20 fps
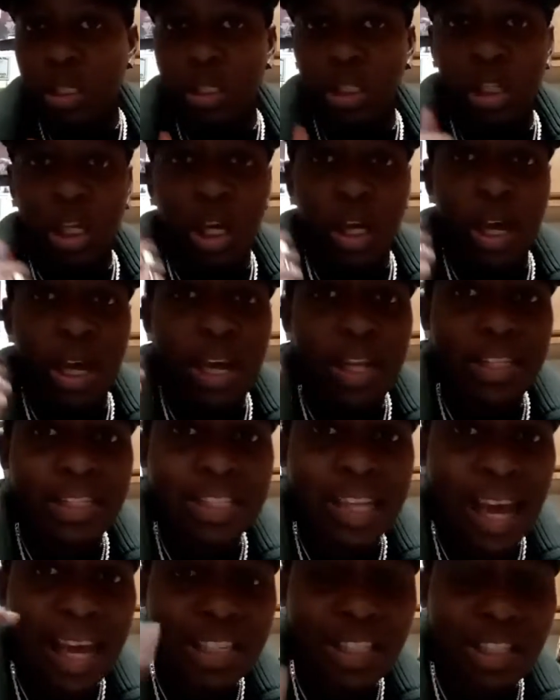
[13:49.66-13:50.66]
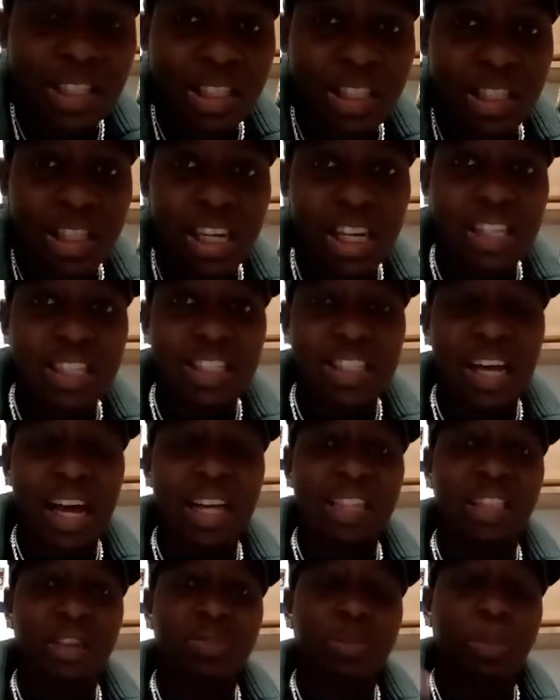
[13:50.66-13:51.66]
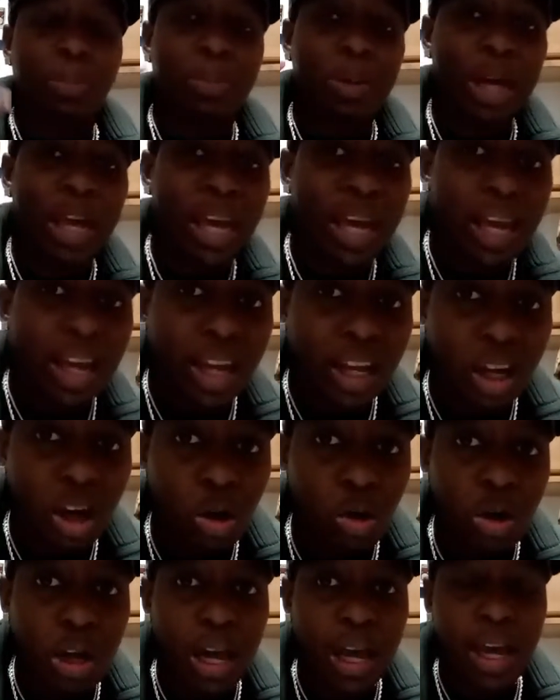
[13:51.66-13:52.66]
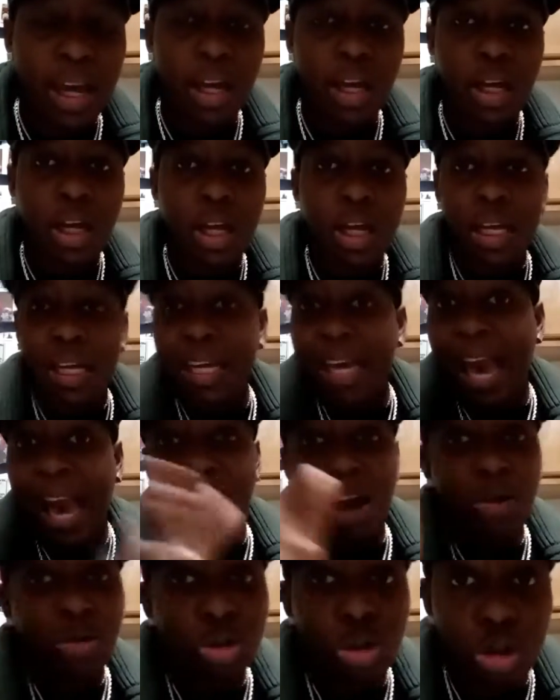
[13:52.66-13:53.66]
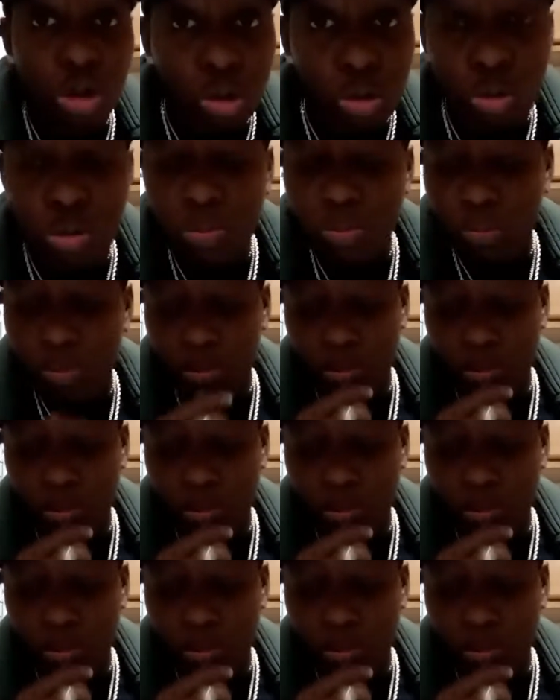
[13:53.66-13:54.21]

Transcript: The intestines, the insides of the pig. Okay, cow too.